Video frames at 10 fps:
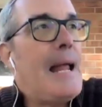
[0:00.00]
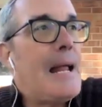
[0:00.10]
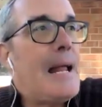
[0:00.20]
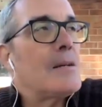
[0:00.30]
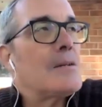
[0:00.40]

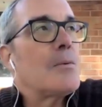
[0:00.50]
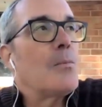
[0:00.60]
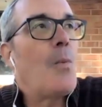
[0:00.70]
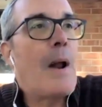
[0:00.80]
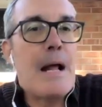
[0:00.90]
And
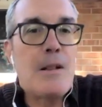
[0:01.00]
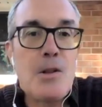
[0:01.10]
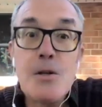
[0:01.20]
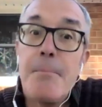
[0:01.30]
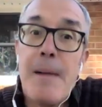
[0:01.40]
when I
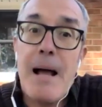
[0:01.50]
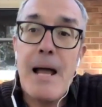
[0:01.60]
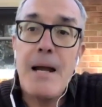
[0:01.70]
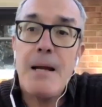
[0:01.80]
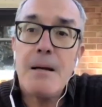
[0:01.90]
looked at
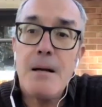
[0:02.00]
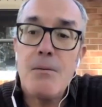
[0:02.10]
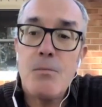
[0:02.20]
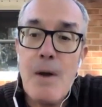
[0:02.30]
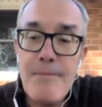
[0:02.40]
my
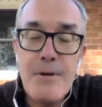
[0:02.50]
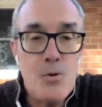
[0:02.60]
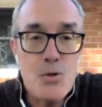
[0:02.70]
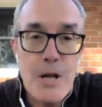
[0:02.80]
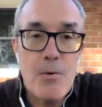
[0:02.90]

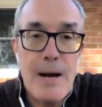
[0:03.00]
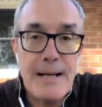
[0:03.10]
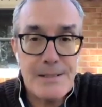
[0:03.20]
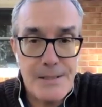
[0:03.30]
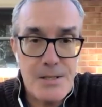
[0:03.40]
revenue
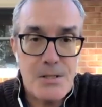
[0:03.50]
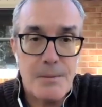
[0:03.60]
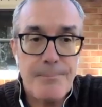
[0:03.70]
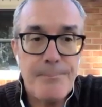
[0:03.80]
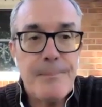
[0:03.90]
generating
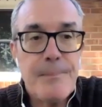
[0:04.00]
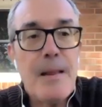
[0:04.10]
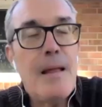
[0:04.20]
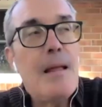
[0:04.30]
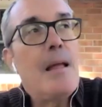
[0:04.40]
system,
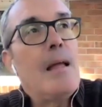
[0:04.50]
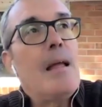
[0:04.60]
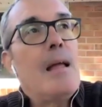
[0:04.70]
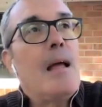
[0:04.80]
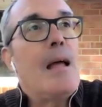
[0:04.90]

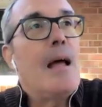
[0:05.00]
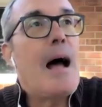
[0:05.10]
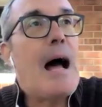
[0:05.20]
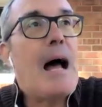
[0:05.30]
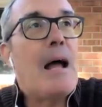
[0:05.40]

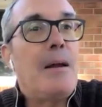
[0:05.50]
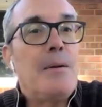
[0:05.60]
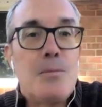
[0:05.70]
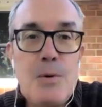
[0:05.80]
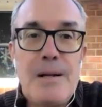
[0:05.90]

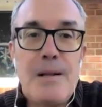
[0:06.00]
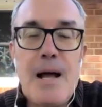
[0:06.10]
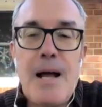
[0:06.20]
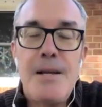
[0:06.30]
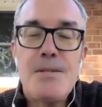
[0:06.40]
I
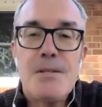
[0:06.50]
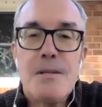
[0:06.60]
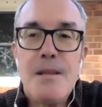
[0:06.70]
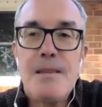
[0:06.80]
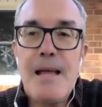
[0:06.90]

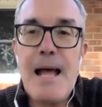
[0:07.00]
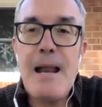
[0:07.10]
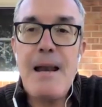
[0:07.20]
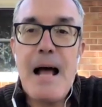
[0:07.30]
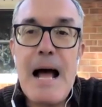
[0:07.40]
realized
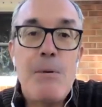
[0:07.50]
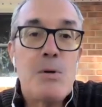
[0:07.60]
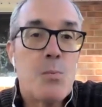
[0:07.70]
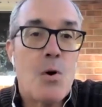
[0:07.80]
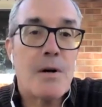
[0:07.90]
that I
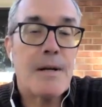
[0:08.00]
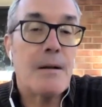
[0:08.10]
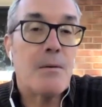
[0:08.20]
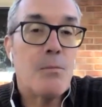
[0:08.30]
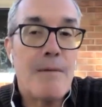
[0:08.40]
was working